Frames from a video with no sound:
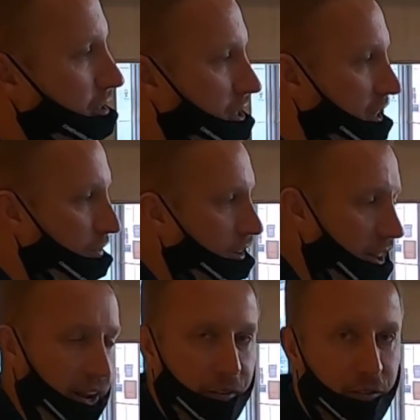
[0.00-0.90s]
Hills, and he
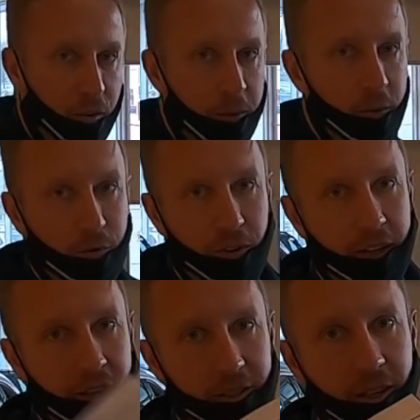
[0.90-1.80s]
figure that out for me, we'll
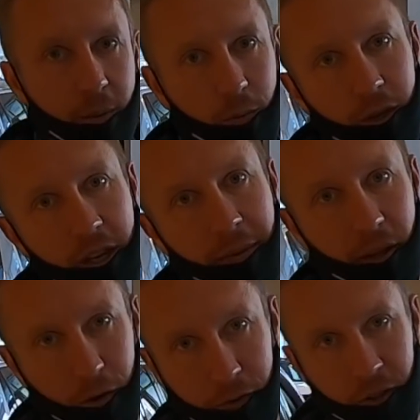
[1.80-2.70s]
write this up, we'll
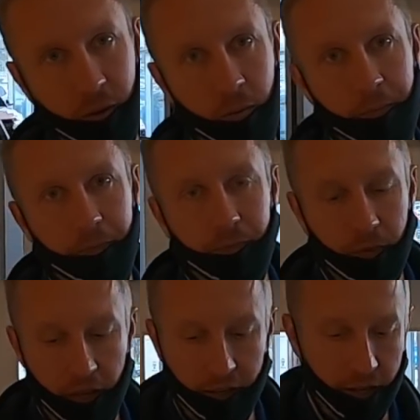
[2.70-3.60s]
email it over to him,
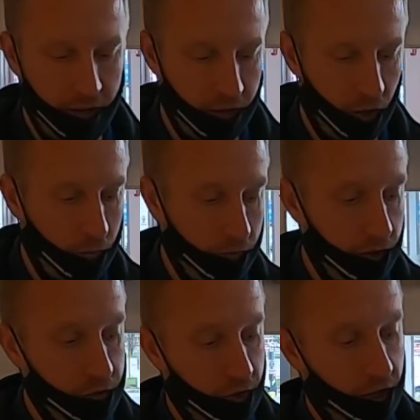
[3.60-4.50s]
and then
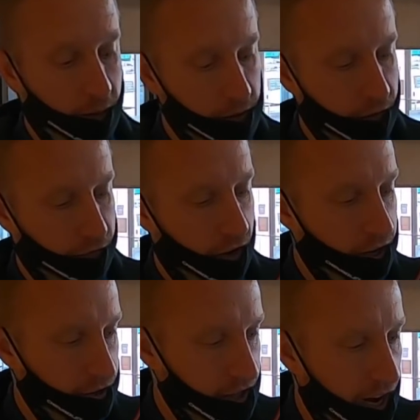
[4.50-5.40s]
hopefully this truck comes in
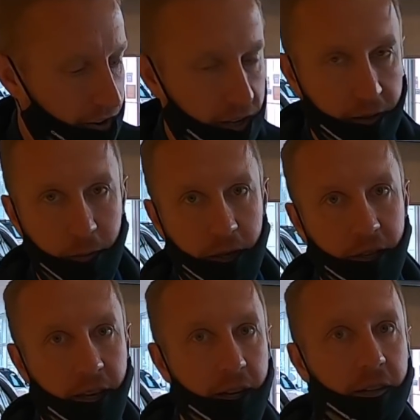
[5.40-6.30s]
Friday or Saturday and we
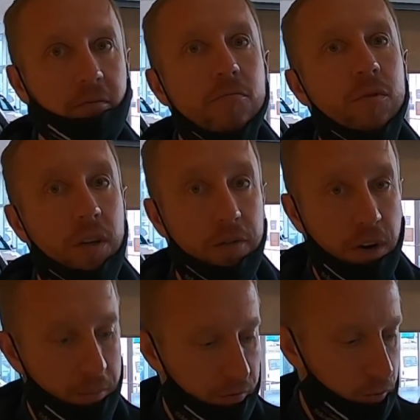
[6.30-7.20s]
can get it
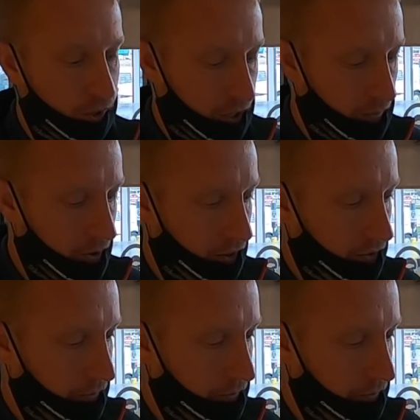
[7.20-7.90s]
delivered out before the end of the month.